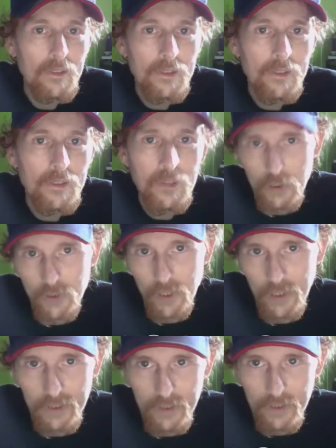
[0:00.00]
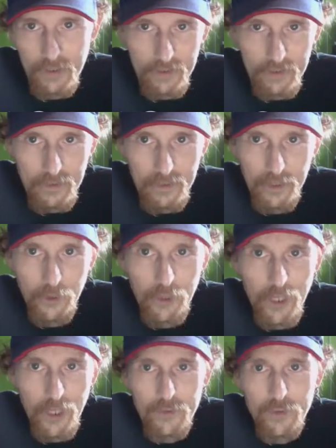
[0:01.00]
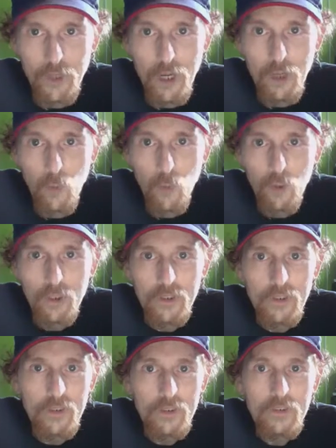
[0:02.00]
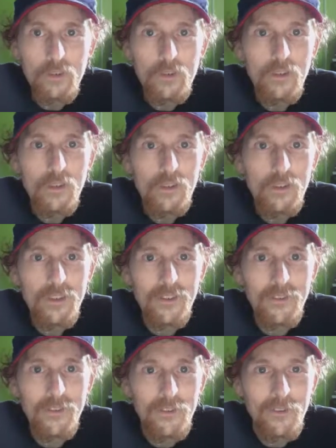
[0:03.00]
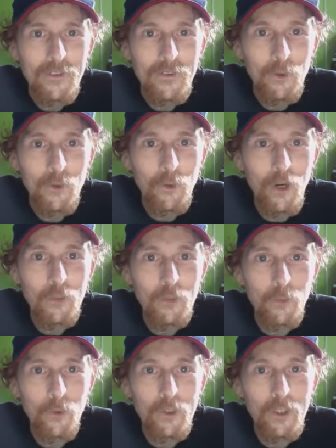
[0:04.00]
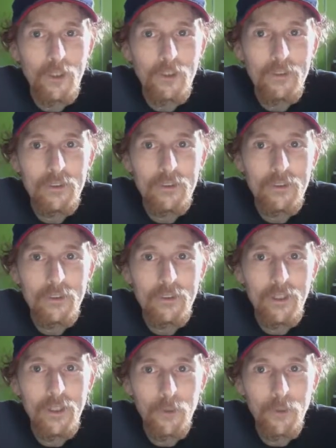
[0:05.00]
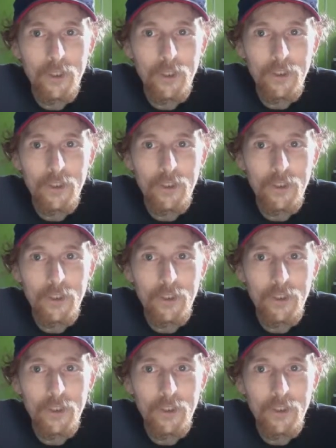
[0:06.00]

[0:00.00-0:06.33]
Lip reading: Looks like the internet's not working. Going to Rock and Roll Canada. There we go.